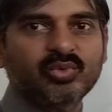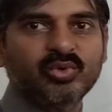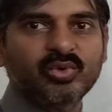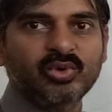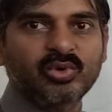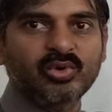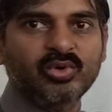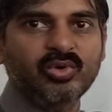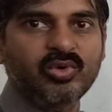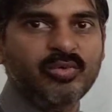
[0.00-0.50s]

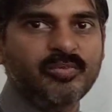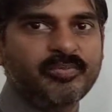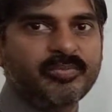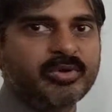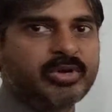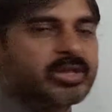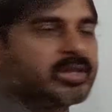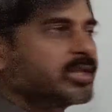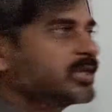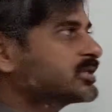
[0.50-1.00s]
loop,
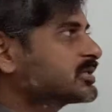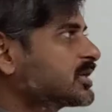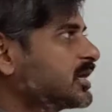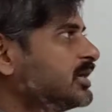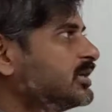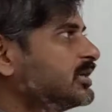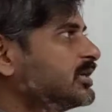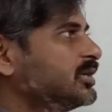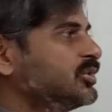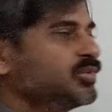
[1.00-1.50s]
because this
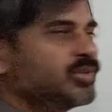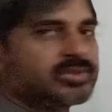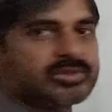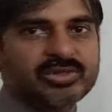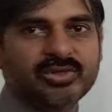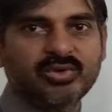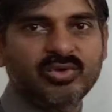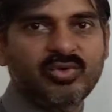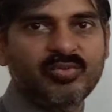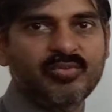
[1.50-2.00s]

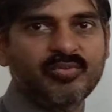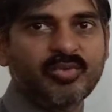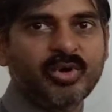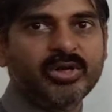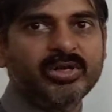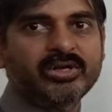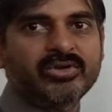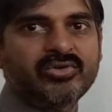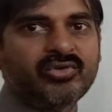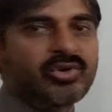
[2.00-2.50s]
continuous loop,
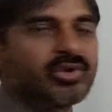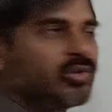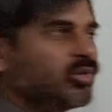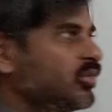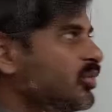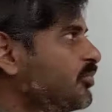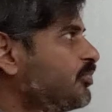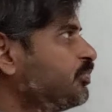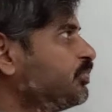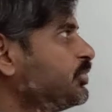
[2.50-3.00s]
monitoring
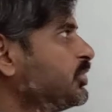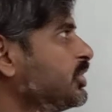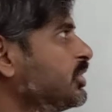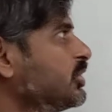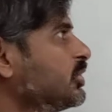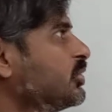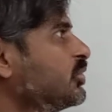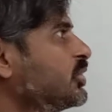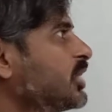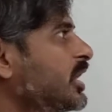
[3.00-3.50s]
loop,
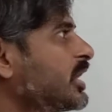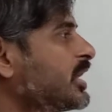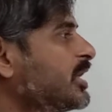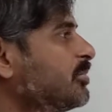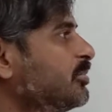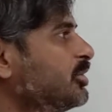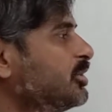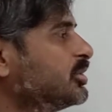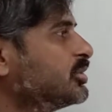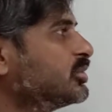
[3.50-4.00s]
we are
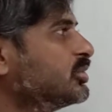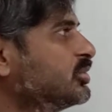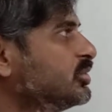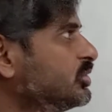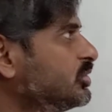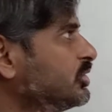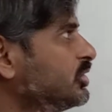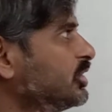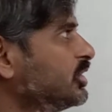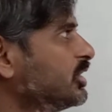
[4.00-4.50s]
able
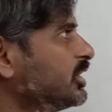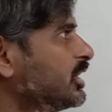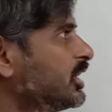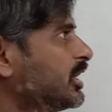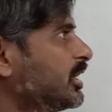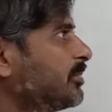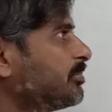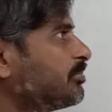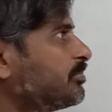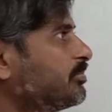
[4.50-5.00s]
to
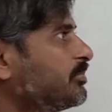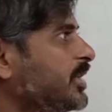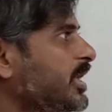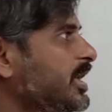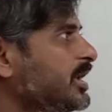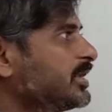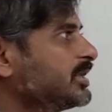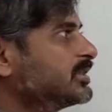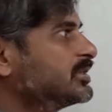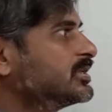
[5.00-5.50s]

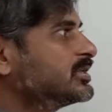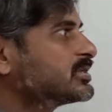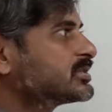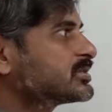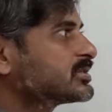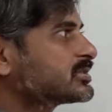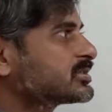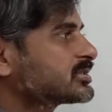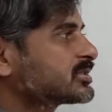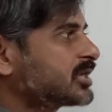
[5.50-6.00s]
make
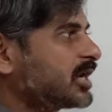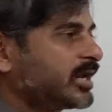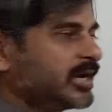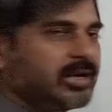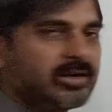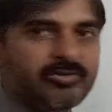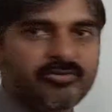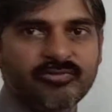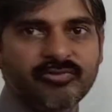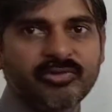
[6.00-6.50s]
this
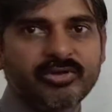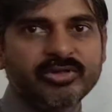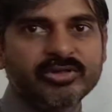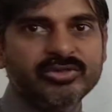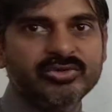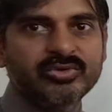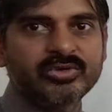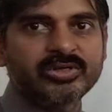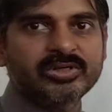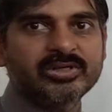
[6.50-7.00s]
current flowing
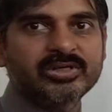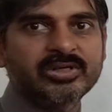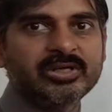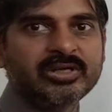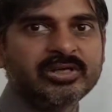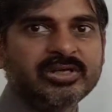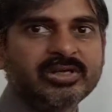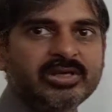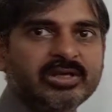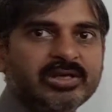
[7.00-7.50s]
through it
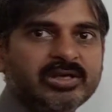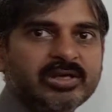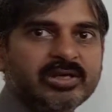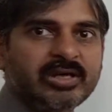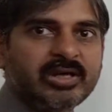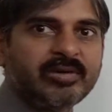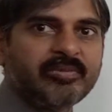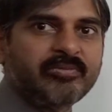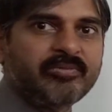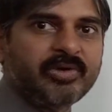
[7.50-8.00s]

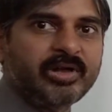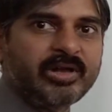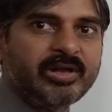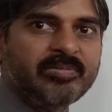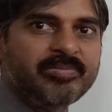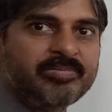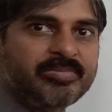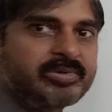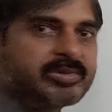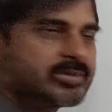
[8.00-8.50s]
a
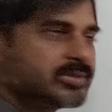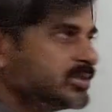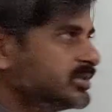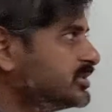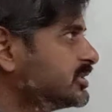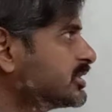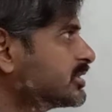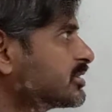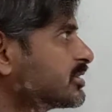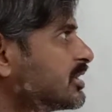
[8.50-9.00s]
very
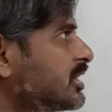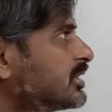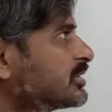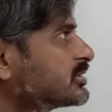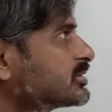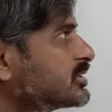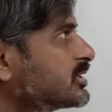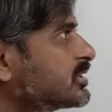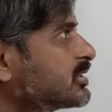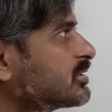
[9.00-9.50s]
precision
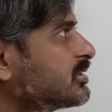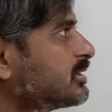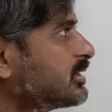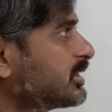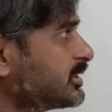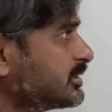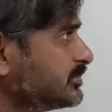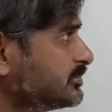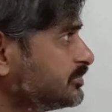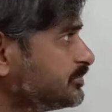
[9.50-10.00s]
constant current.